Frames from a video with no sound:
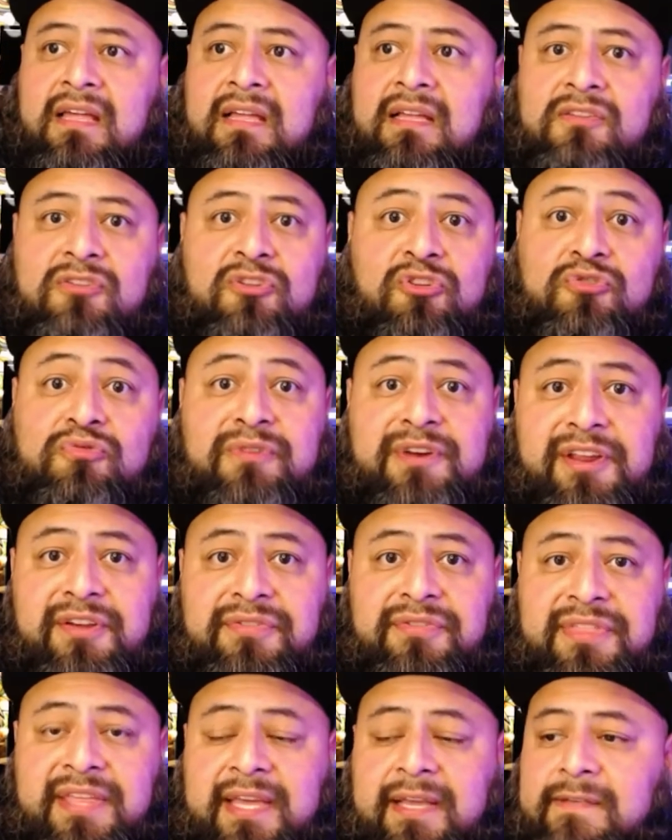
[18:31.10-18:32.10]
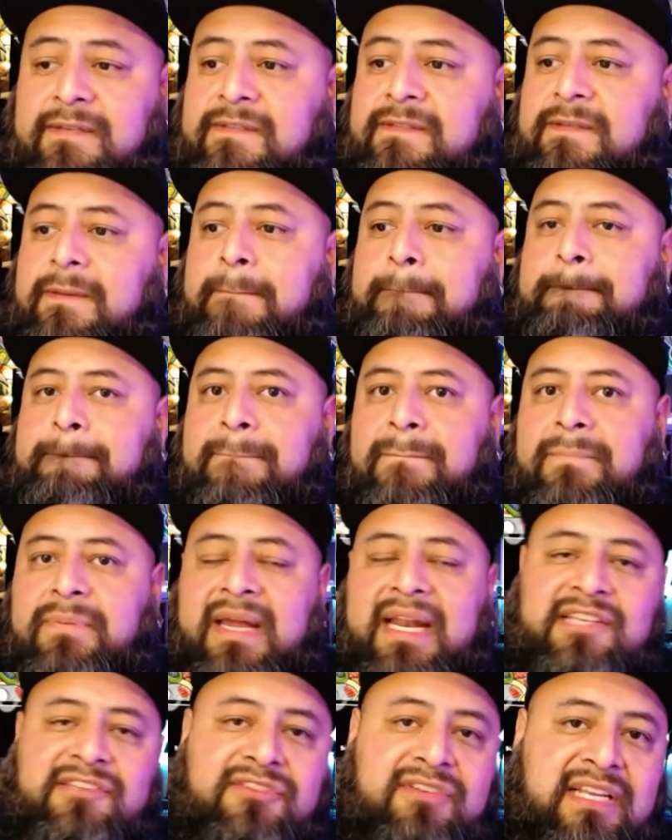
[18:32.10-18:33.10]
Those were new things. But
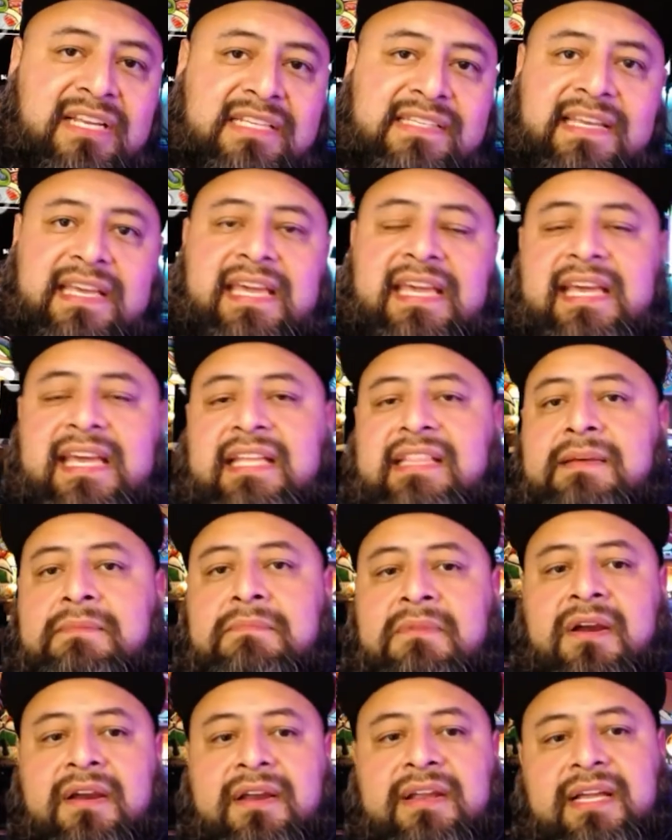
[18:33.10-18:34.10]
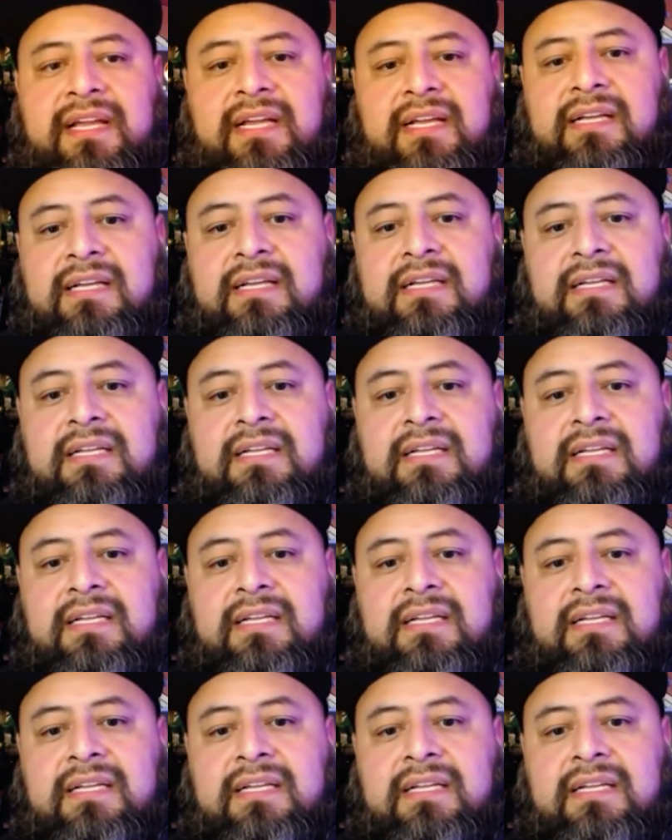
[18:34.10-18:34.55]
as soon as it hit the market,